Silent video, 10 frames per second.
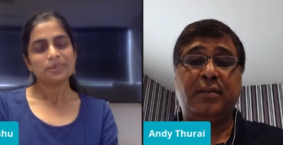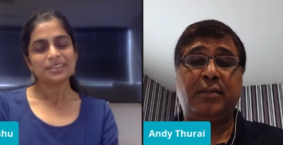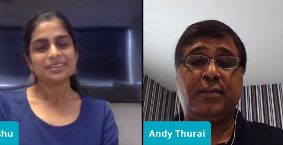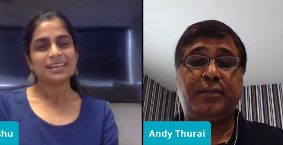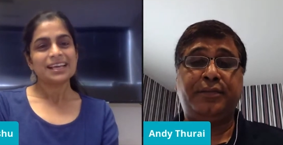
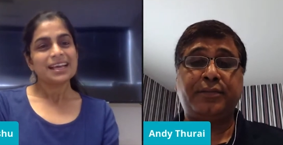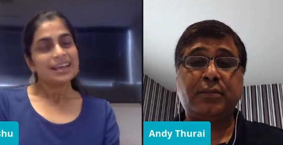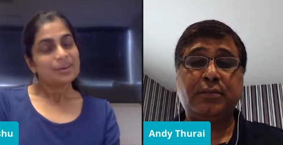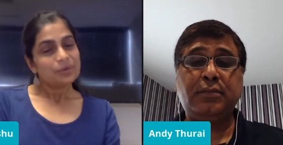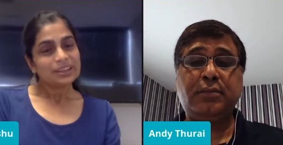Speaker 1: well
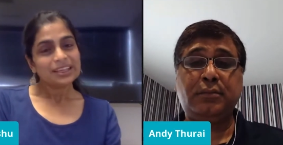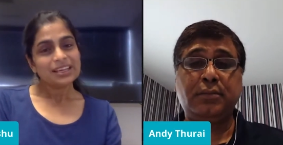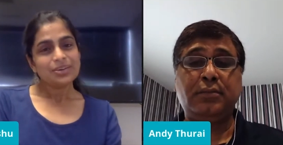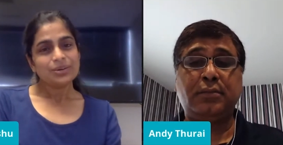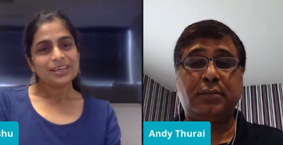well,
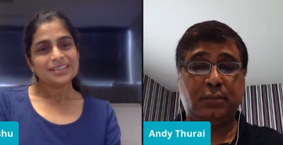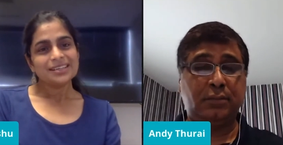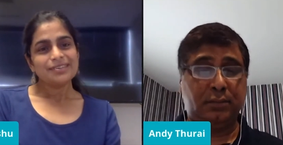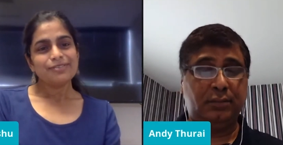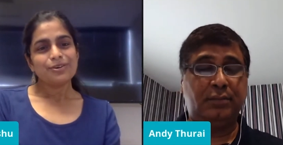thank you,
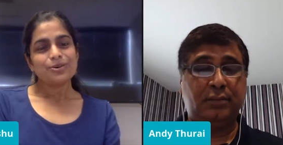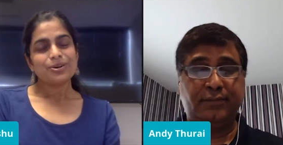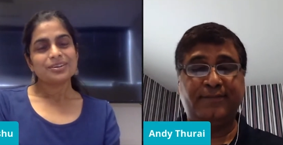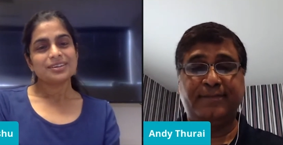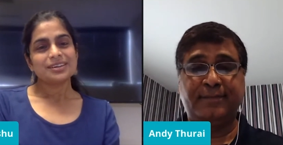Andy,
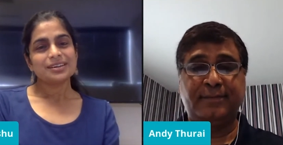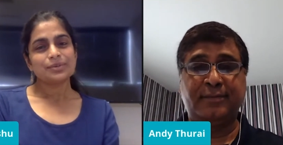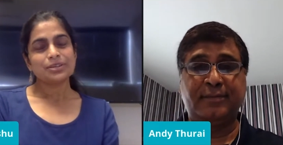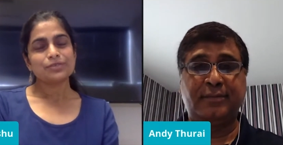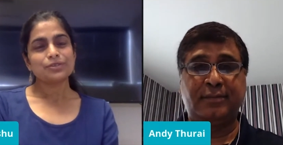for uh,
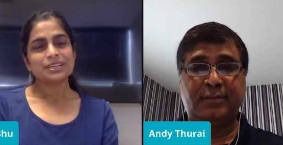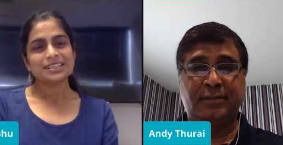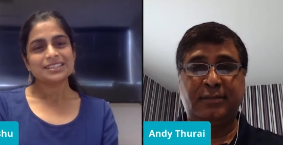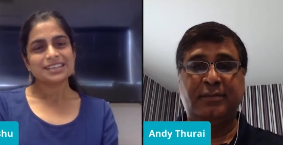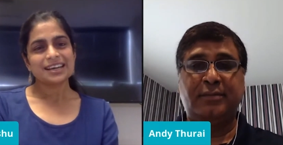wonderful
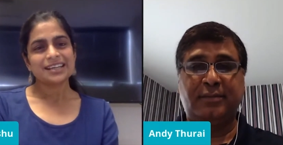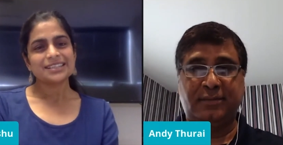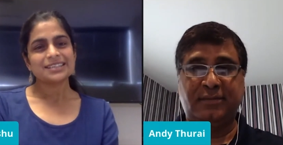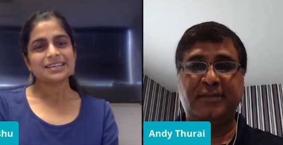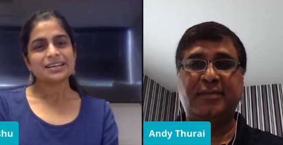
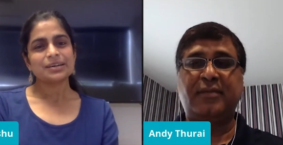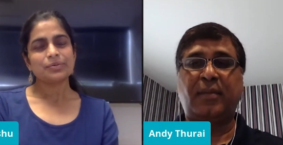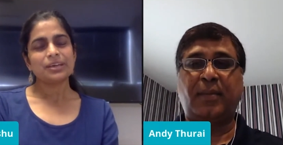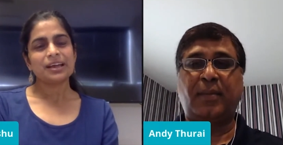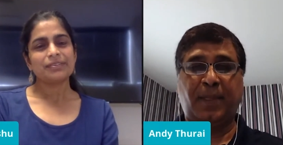insights. Uh,
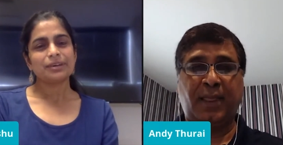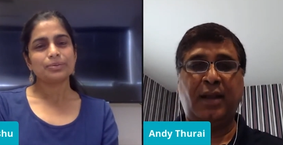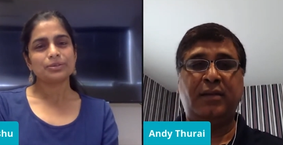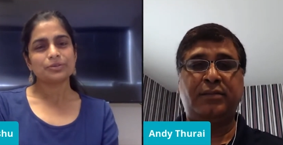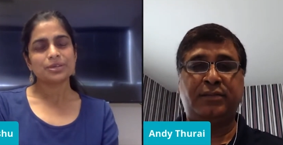we have a
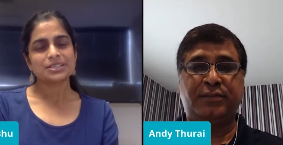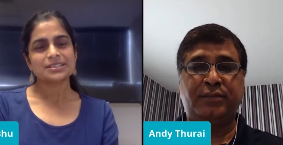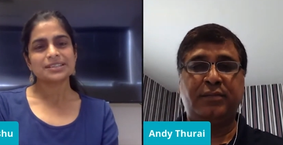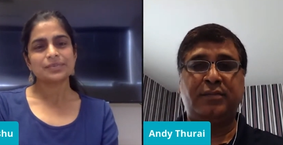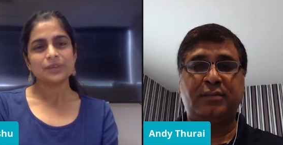couple of
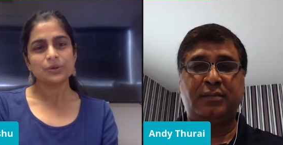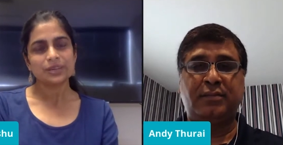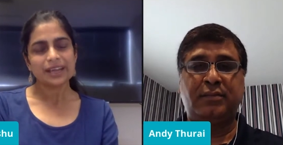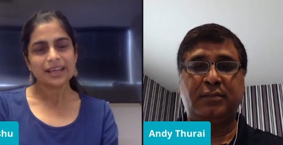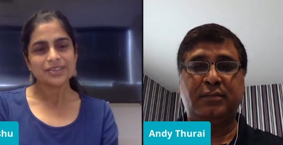questions that we
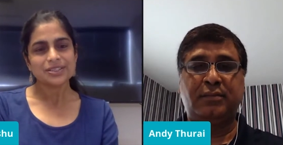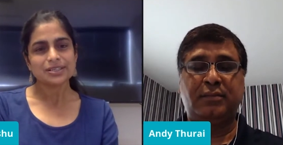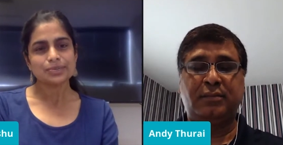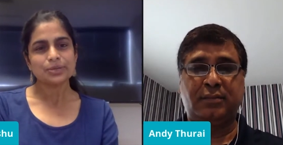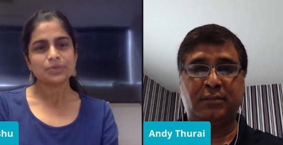couldn't
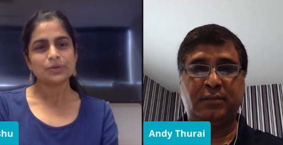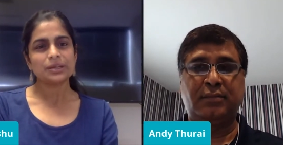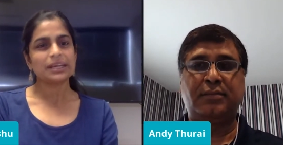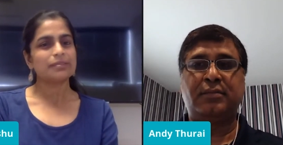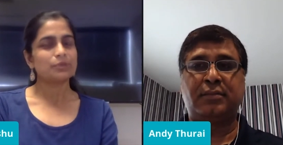answer, but
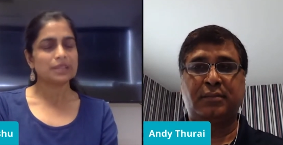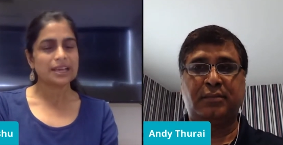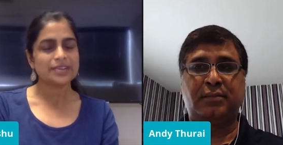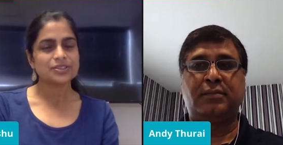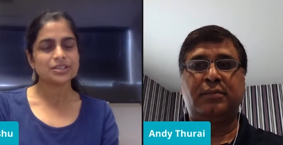we can will
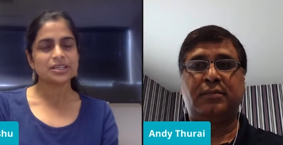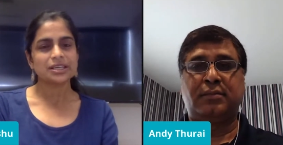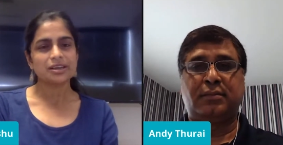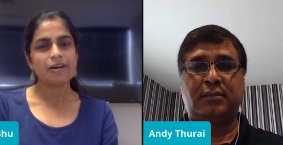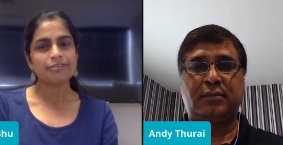answer
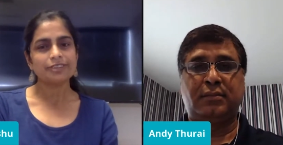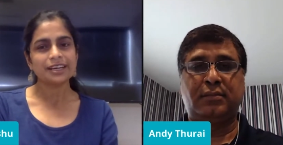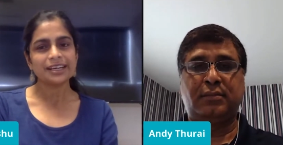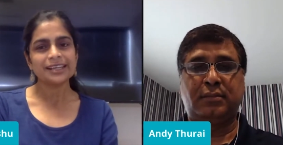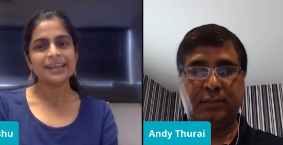it
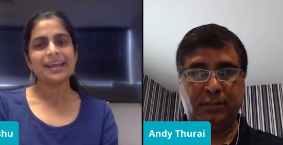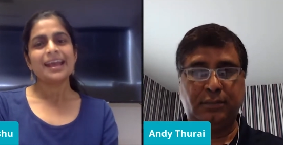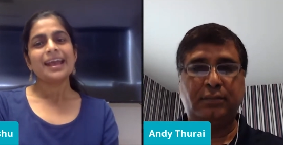offline.